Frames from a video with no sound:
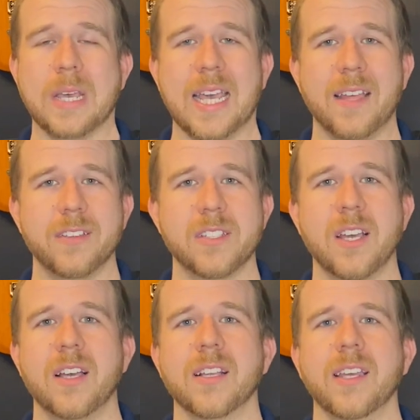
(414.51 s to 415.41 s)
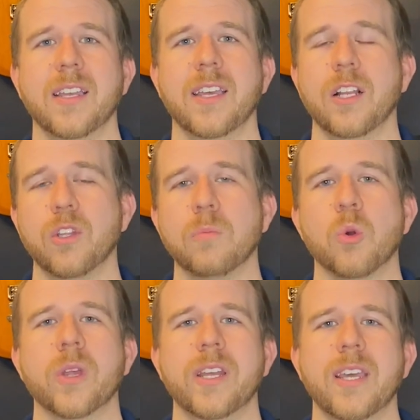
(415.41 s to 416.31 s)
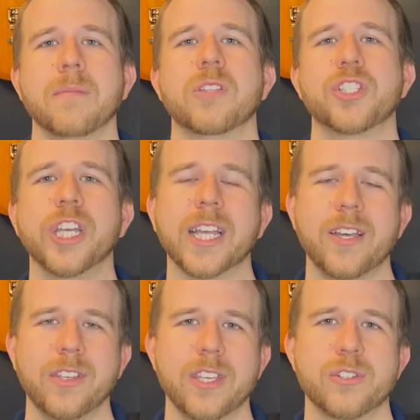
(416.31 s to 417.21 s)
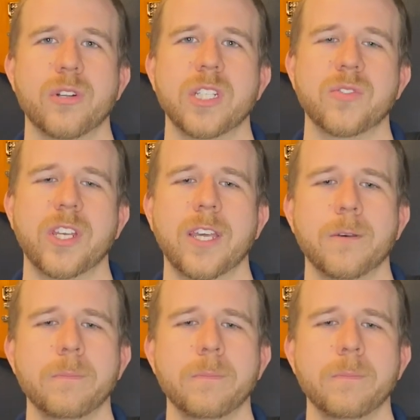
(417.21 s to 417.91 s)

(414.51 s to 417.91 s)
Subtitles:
behind the stock and a little more in depth, check out yesterday's video.